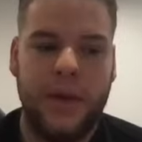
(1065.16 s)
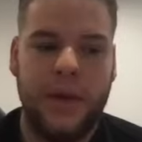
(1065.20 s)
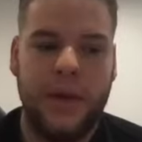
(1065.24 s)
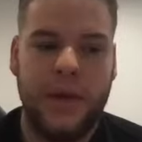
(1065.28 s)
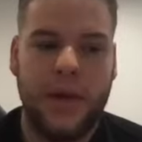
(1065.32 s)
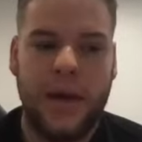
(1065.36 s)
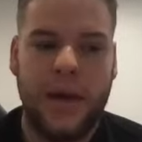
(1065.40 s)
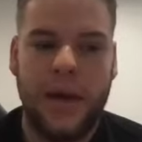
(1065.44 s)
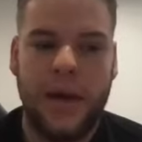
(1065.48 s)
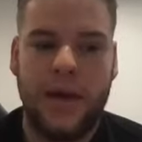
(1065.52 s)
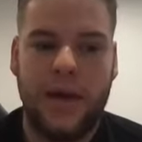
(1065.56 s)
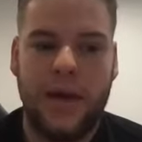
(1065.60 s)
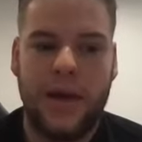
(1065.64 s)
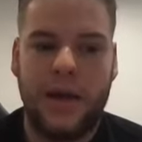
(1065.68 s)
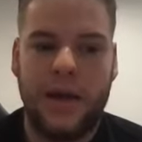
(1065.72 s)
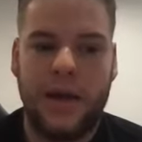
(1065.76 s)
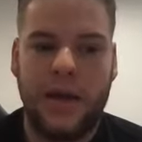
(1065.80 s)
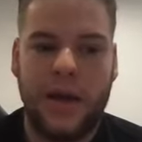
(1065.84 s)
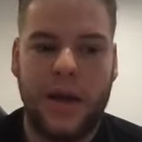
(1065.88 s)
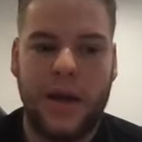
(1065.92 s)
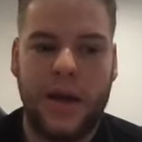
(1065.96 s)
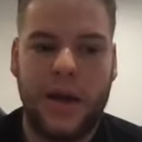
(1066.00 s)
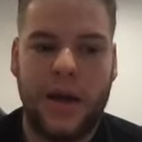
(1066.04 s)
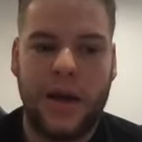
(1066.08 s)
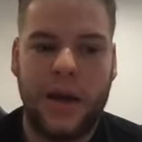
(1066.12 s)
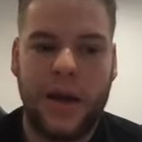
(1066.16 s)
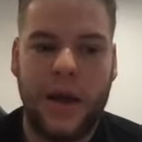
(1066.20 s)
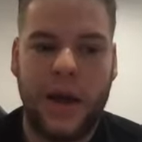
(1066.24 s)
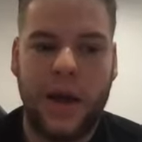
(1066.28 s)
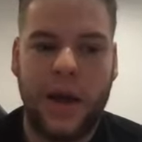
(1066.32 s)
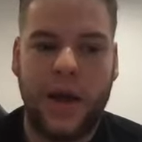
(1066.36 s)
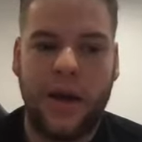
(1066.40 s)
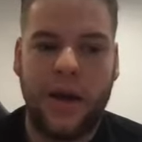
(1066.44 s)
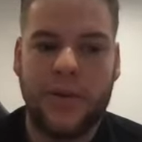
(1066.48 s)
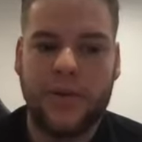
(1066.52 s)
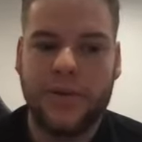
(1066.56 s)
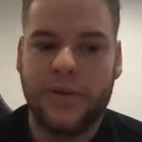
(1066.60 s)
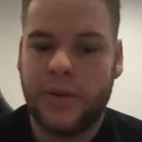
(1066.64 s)
And
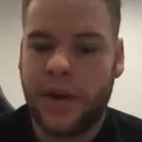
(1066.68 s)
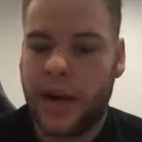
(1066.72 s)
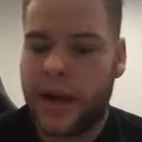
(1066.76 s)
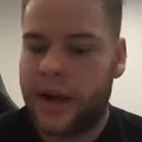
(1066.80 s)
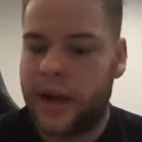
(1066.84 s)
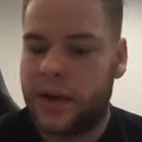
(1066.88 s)
I also